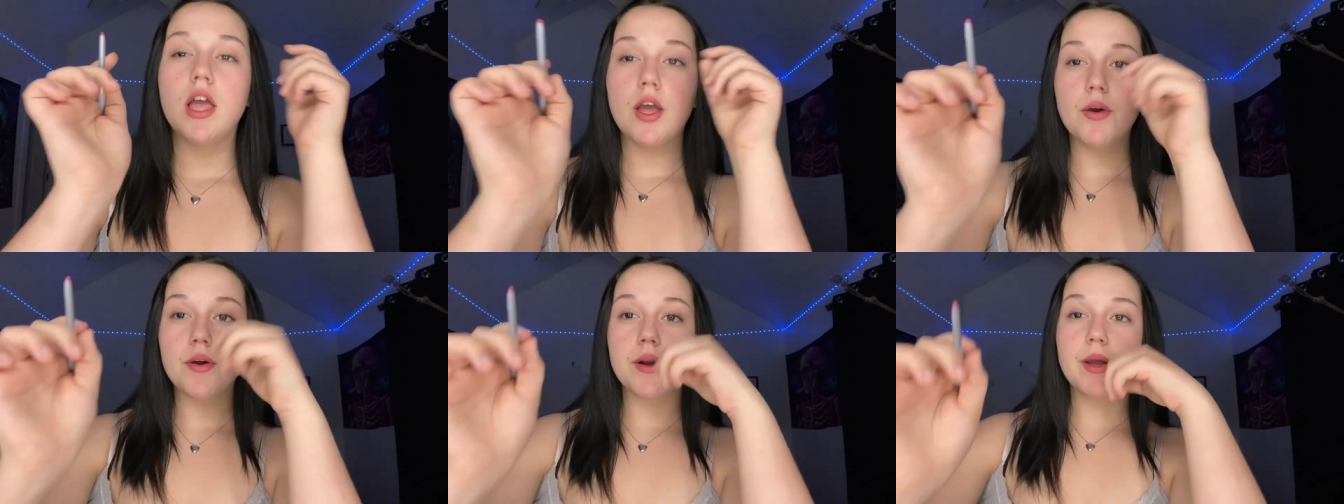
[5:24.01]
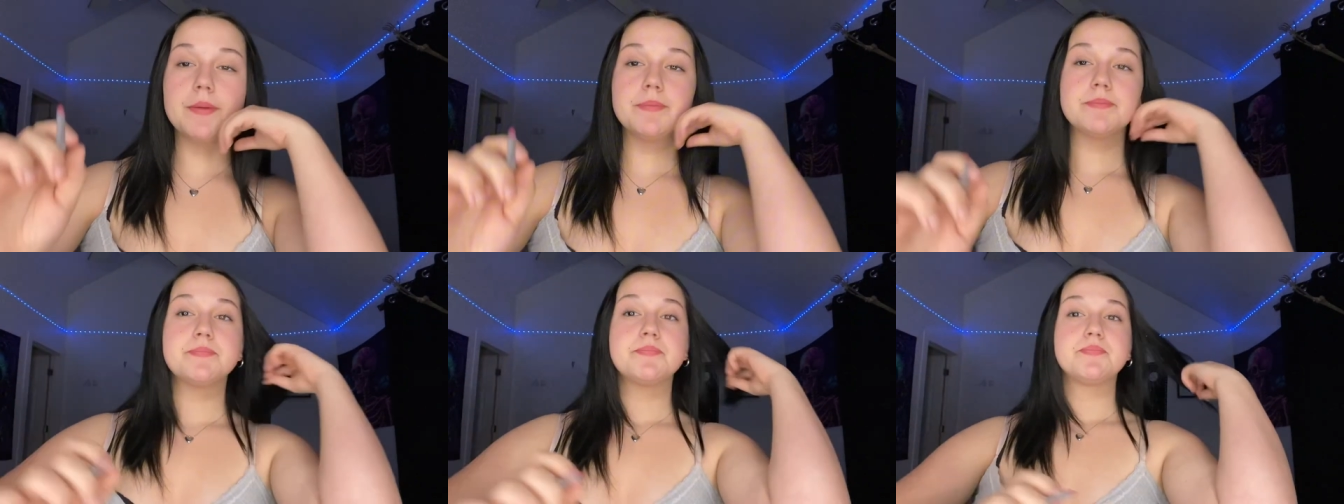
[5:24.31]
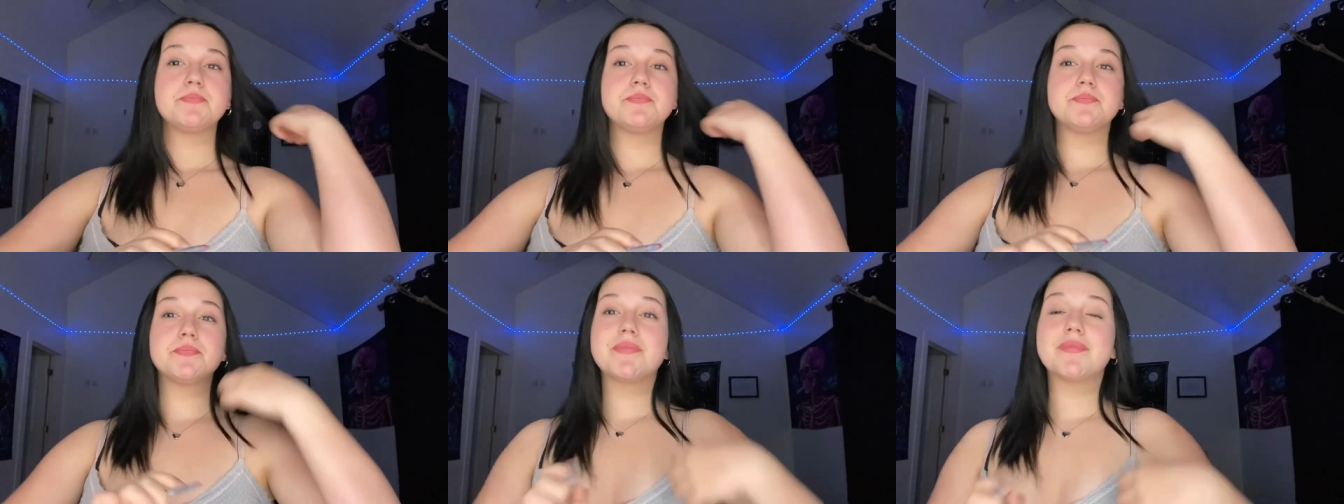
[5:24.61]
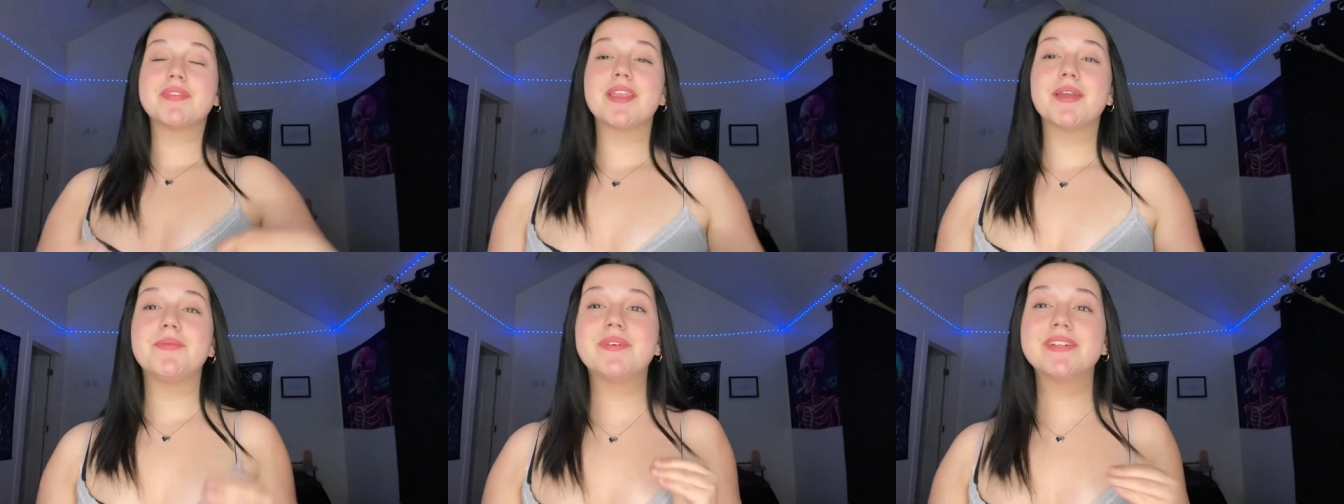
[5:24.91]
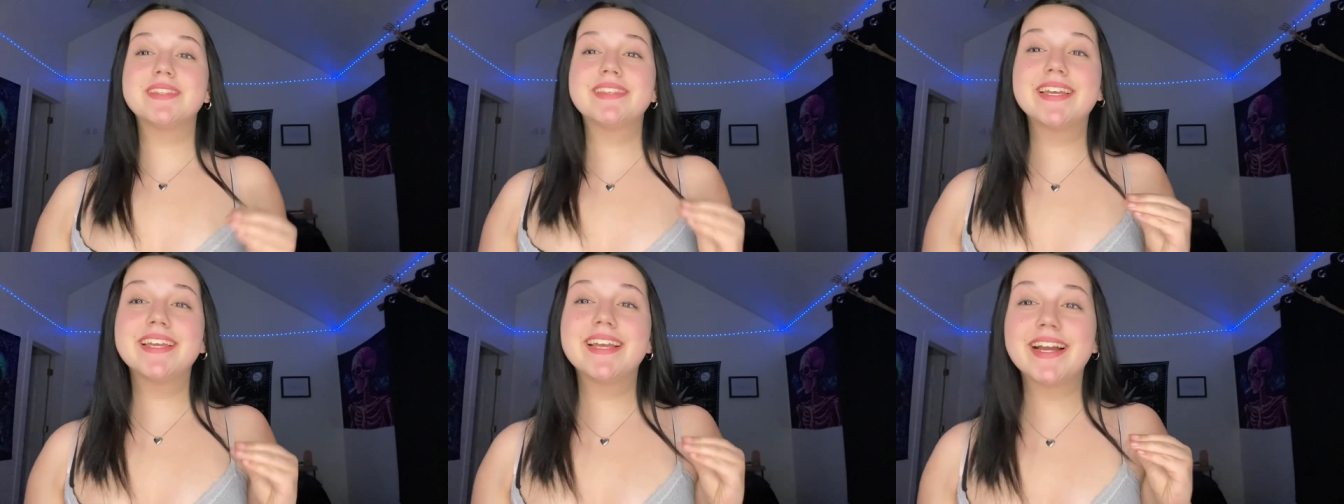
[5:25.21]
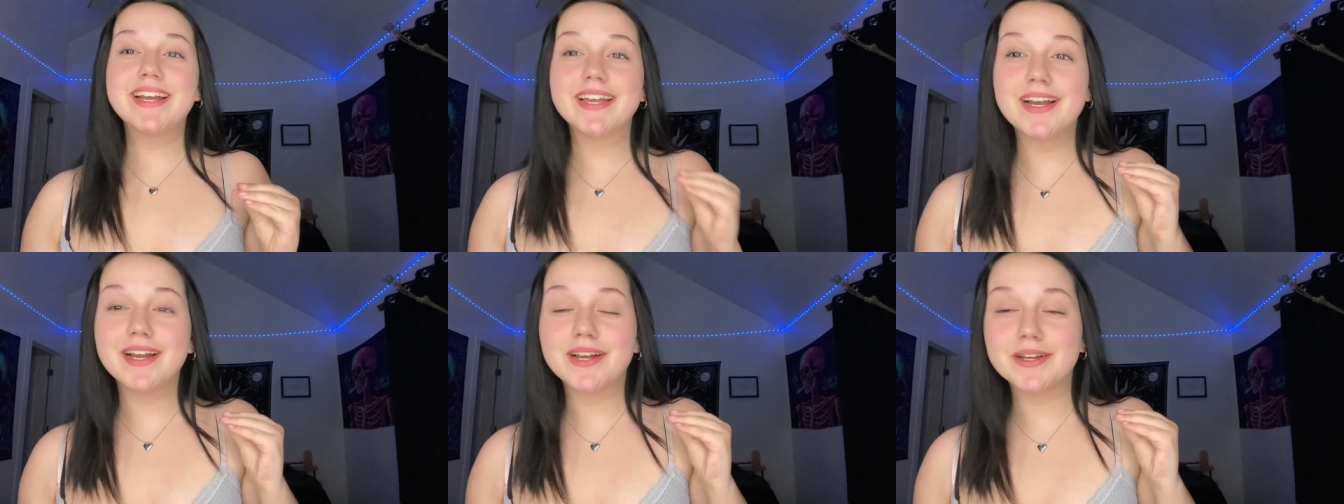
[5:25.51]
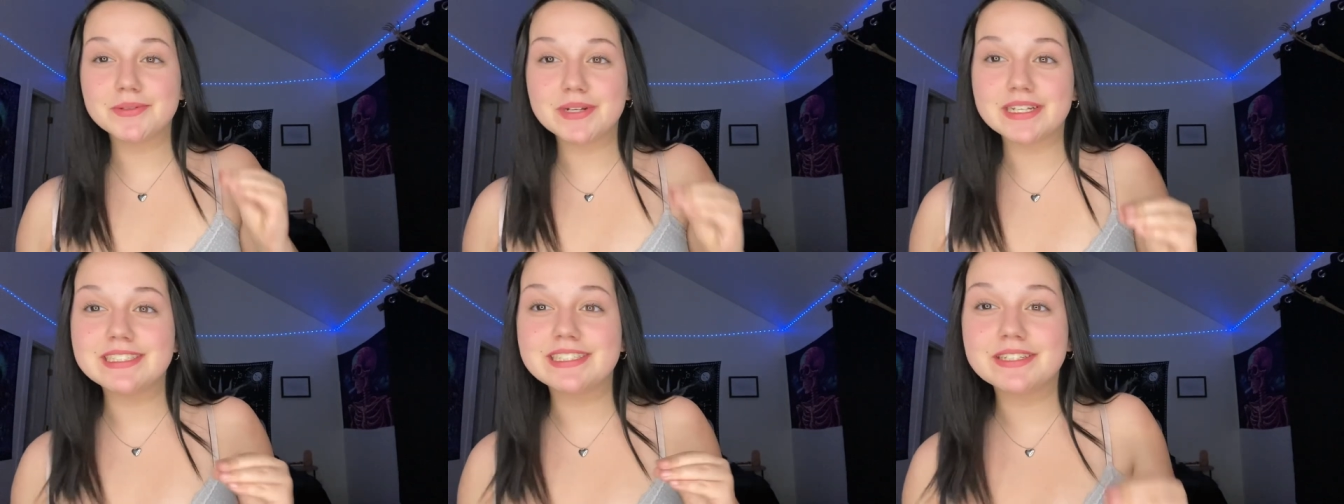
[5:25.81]
Okay, one thing I
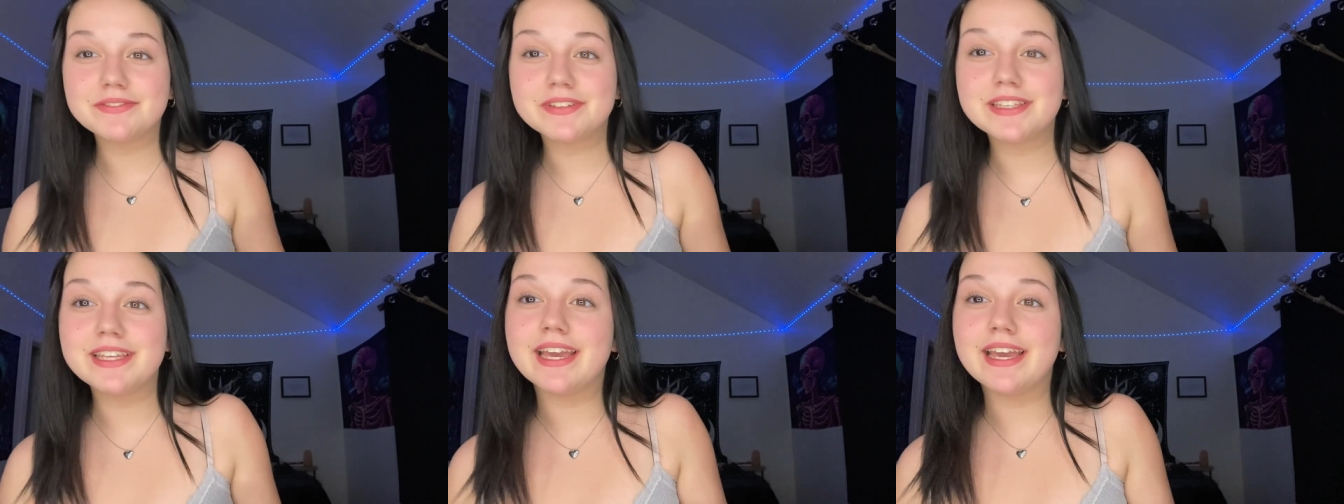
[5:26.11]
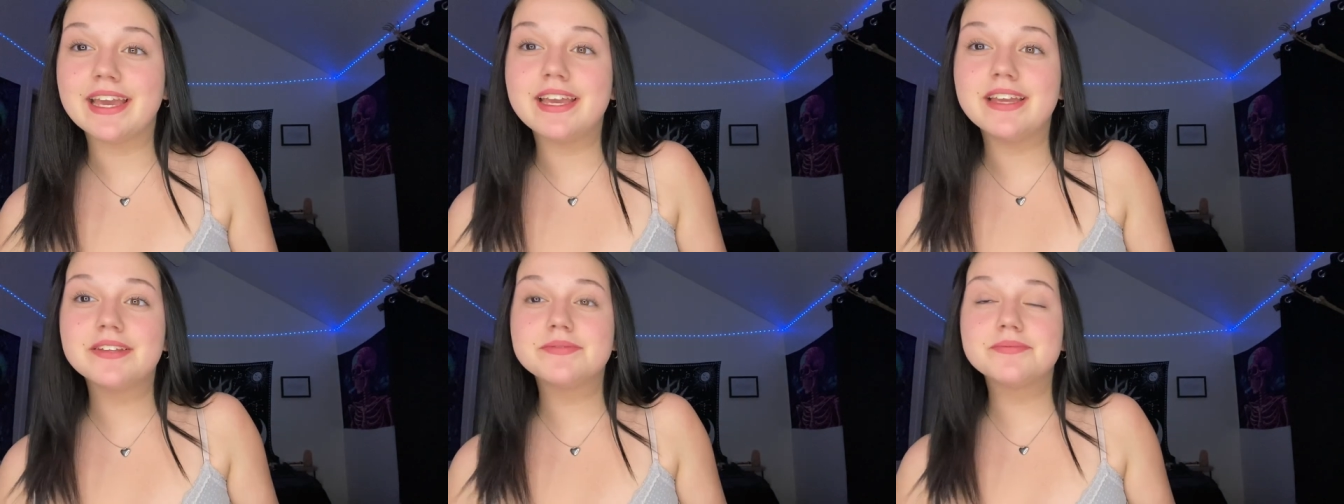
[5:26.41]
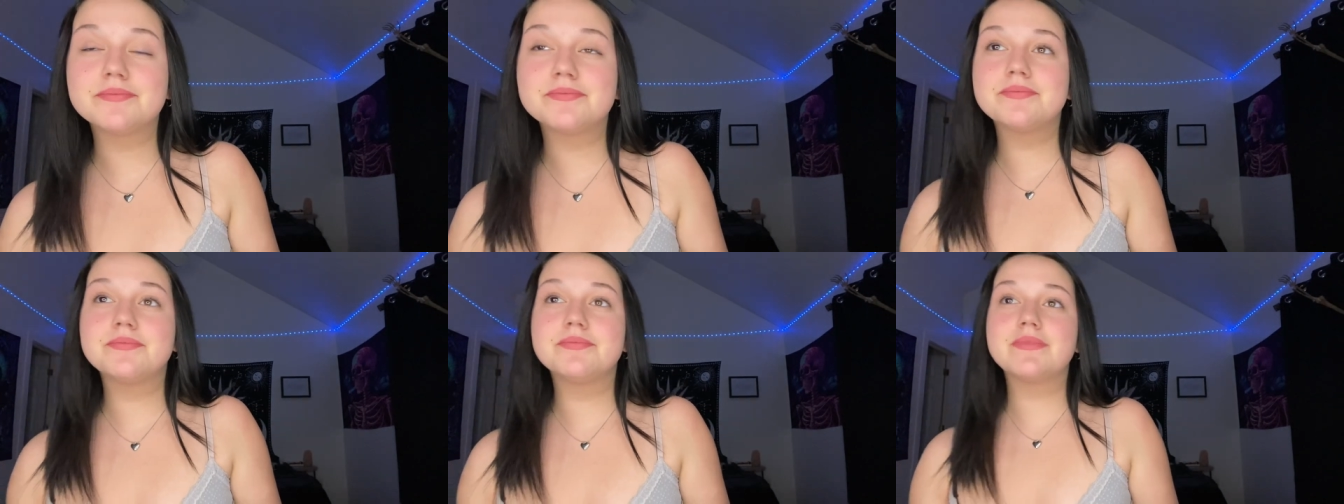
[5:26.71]
aggressively hate